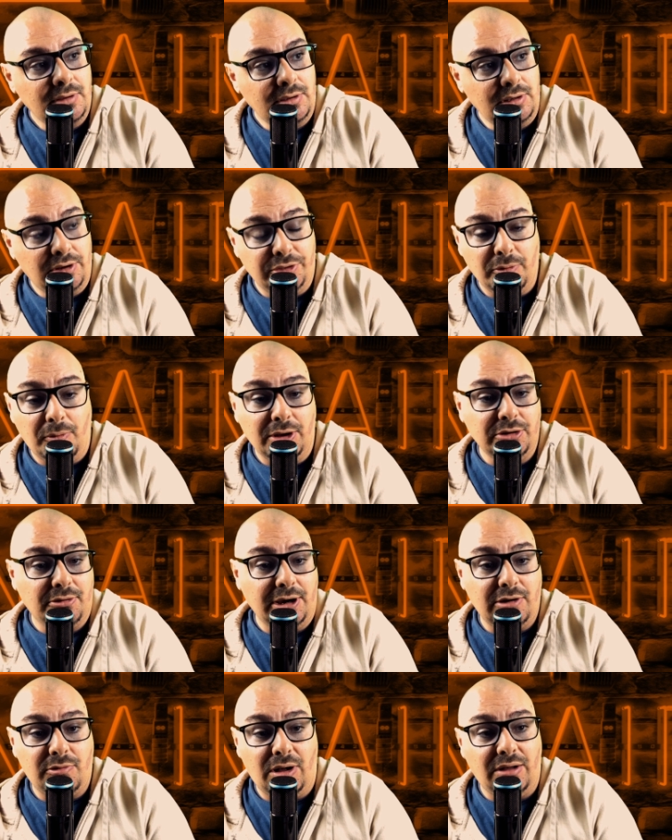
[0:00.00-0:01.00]
You know, the one
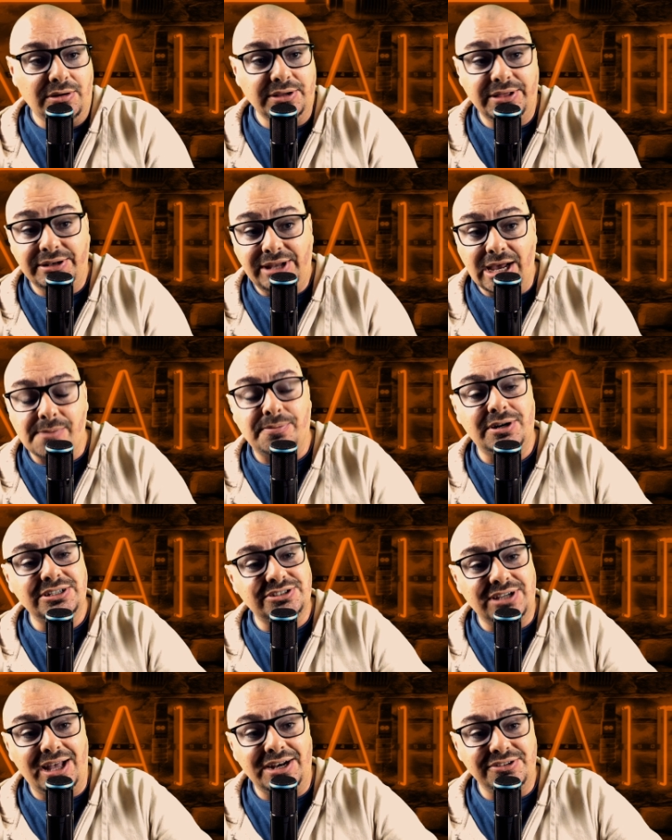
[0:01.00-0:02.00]
great quality that Dak
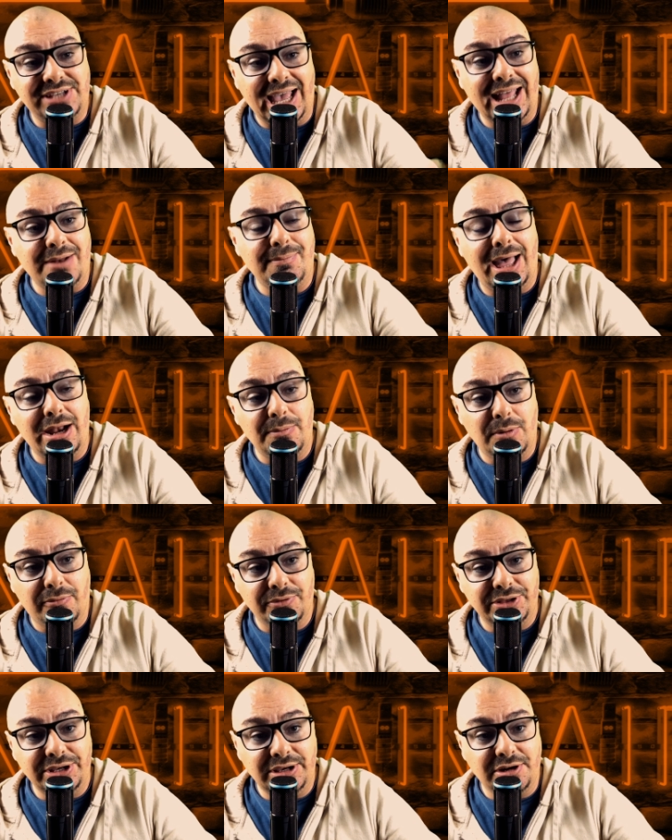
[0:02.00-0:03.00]
Prescott has had about him
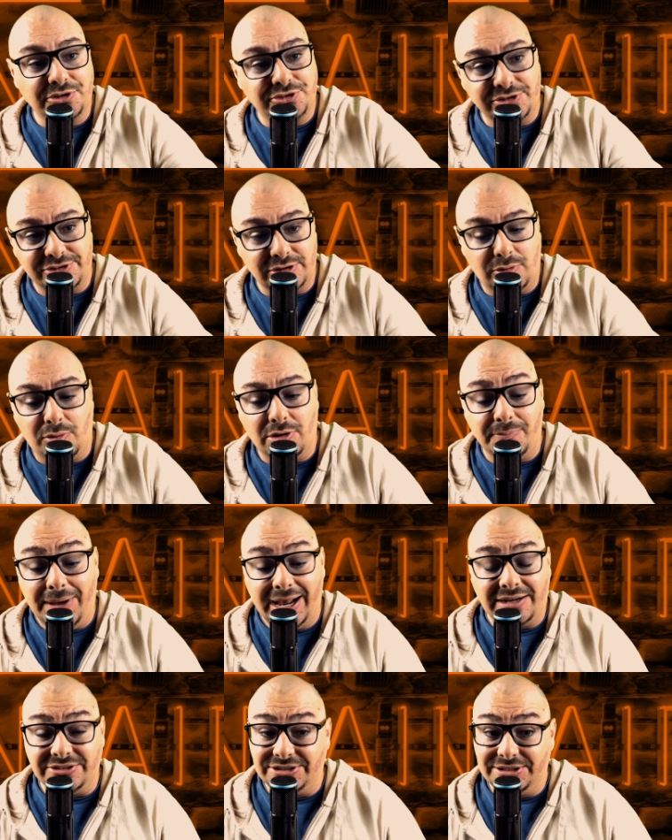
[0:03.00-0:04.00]
over the years as a
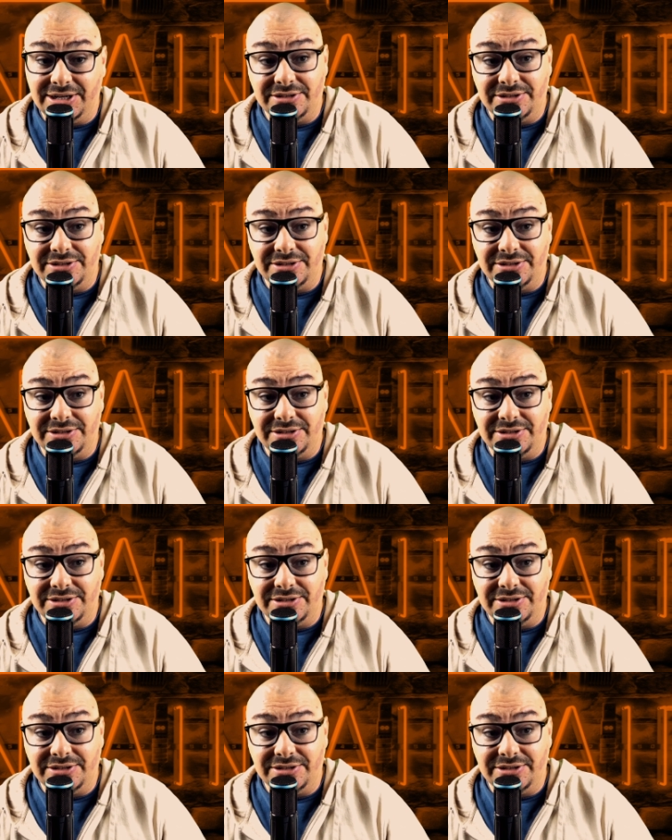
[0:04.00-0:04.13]
quarterback is he